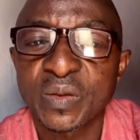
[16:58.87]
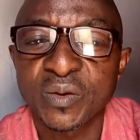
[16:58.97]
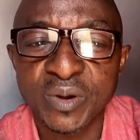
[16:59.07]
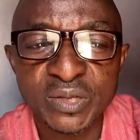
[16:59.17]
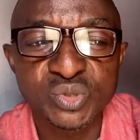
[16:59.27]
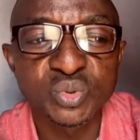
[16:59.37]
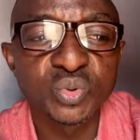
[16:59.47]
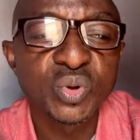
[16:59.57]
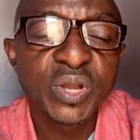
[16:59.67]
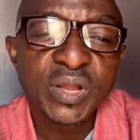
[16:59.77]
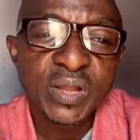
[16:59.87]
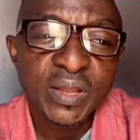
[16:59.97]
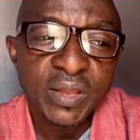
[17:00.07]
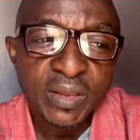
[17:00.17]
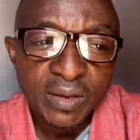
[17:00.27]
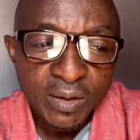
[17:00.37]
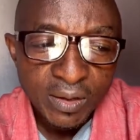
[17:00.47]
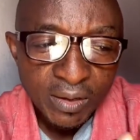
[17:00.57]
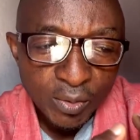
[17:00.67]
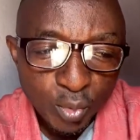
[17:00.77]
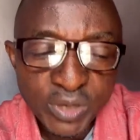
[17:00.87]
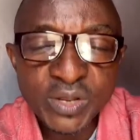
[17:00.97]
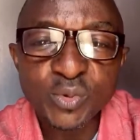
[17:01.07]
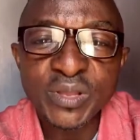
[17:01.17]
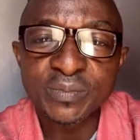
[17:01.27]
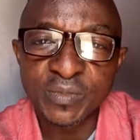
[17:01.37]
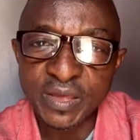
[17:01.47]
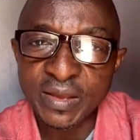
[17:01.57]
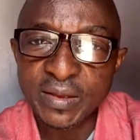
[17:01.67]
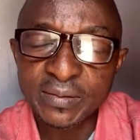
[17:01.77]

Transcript: All right, so when they went there,